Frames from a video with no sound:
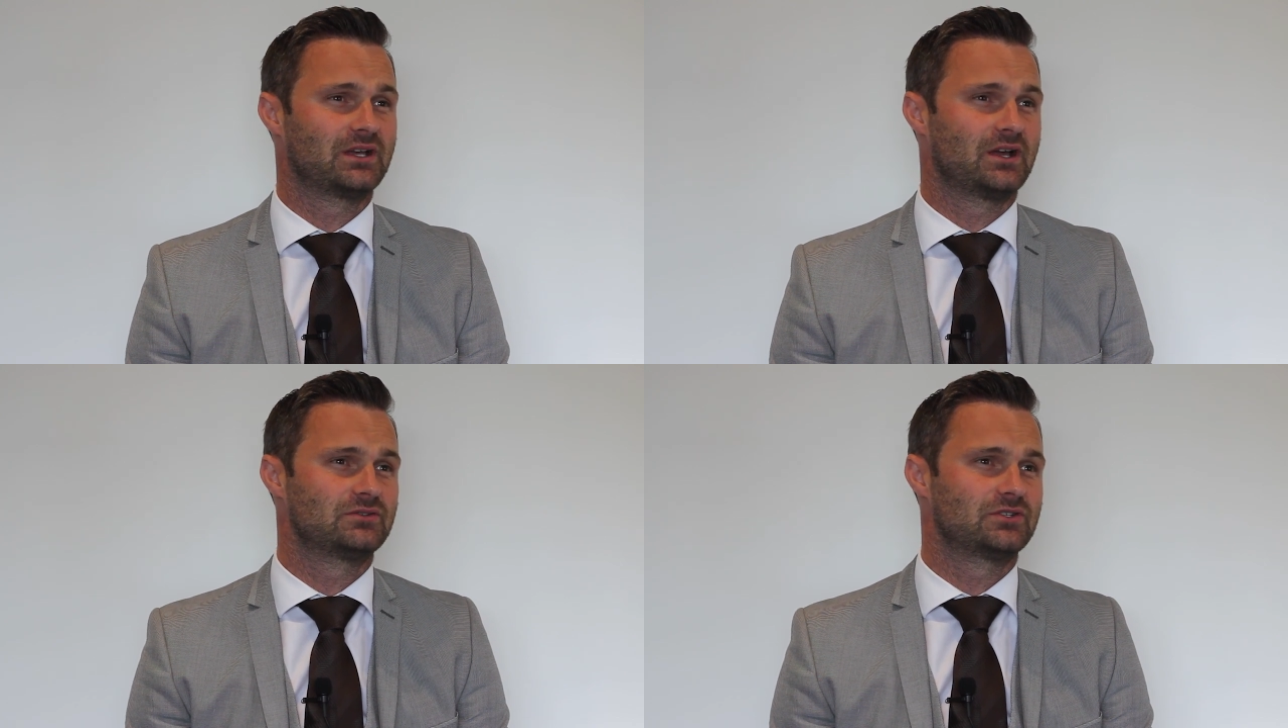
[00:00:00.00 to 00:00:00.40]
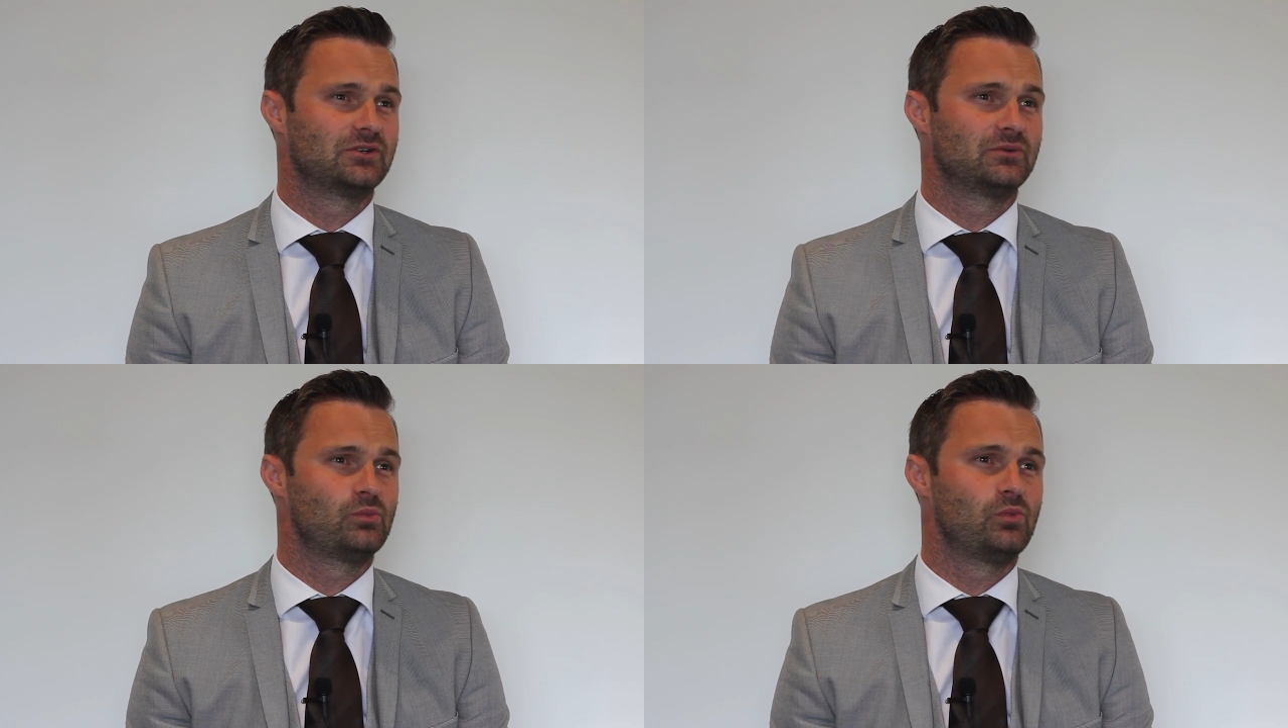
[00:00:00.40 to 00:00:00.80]
go to
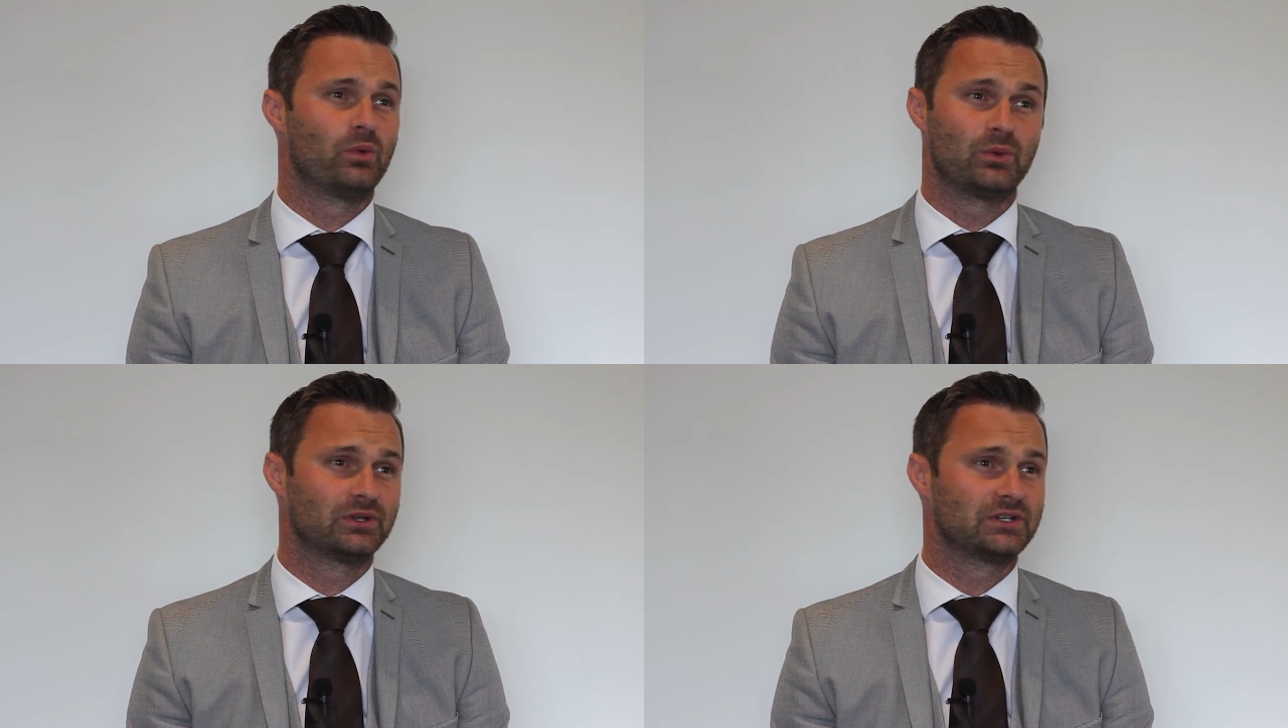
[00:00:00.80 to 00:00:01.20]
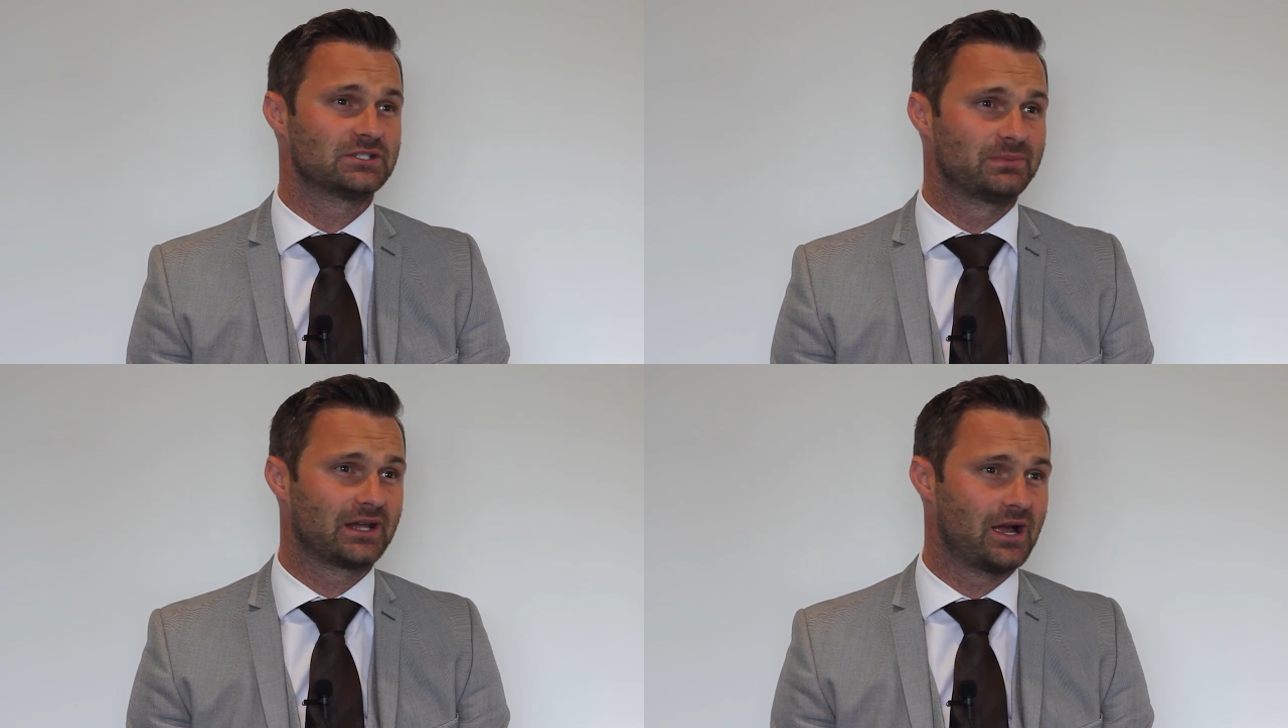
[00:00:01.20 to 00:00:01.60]
and what we wanted it
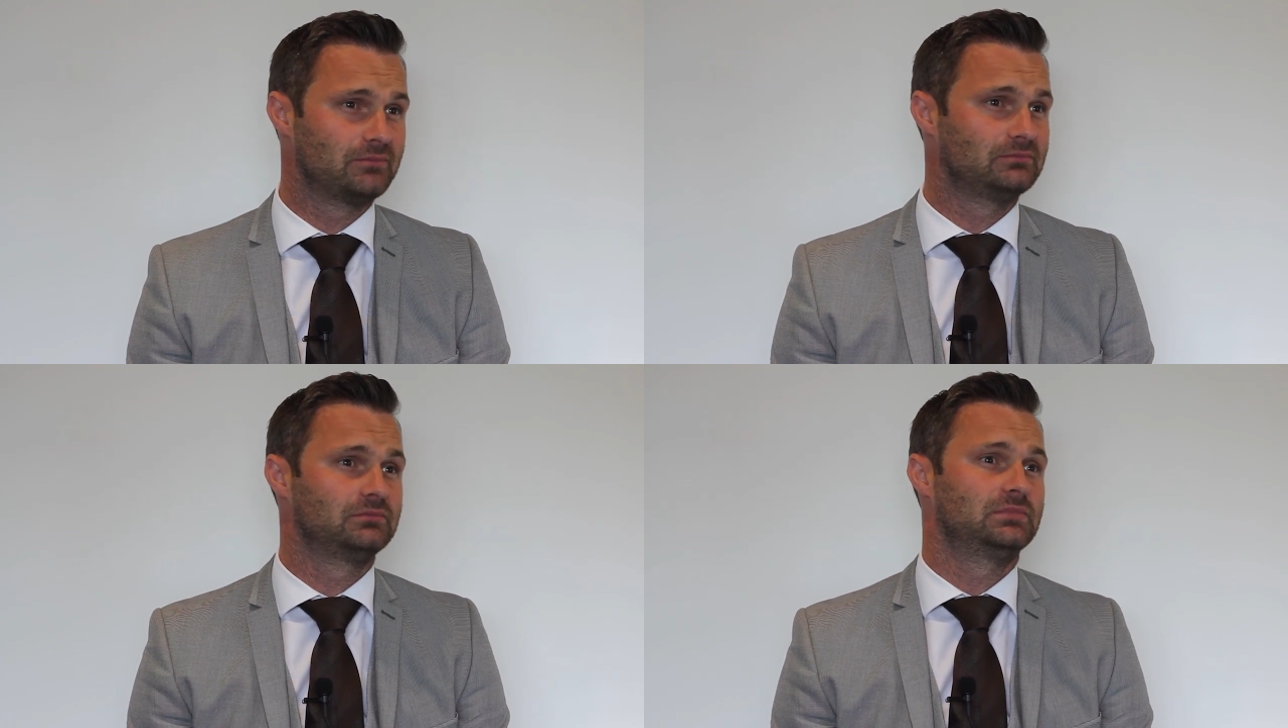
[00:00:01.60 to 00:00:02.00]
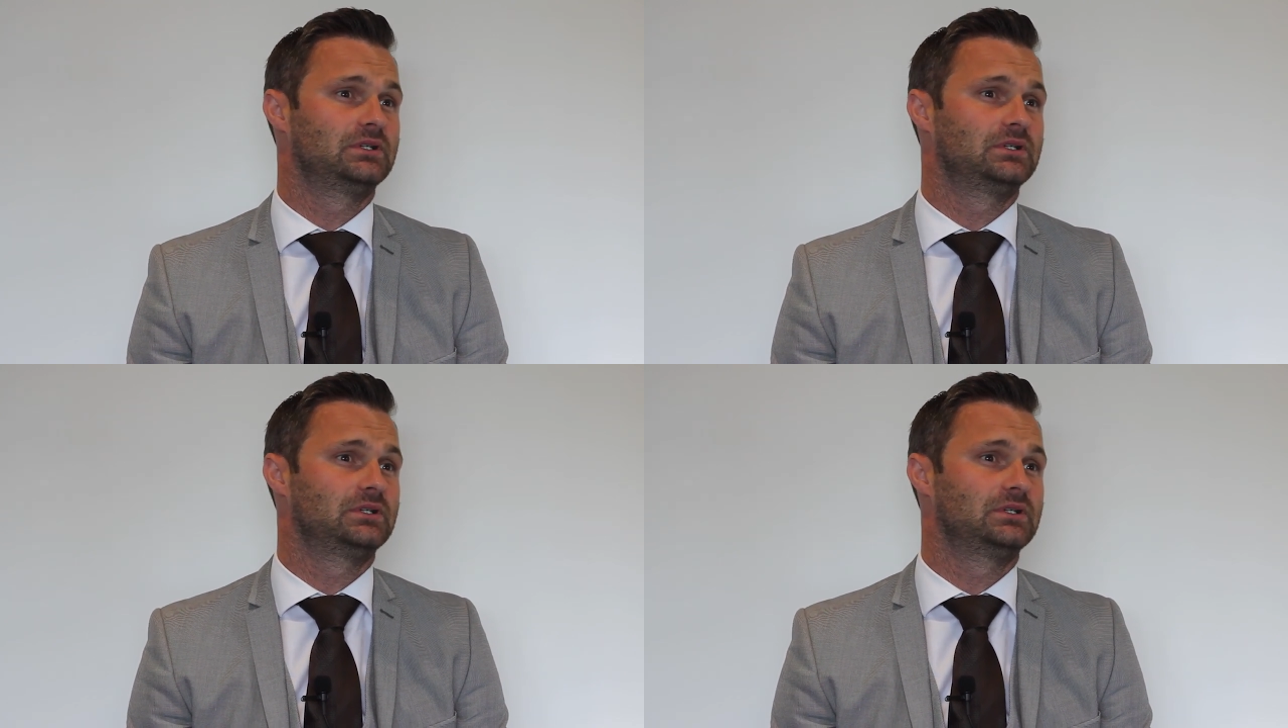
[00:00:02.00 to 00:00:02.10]
to become,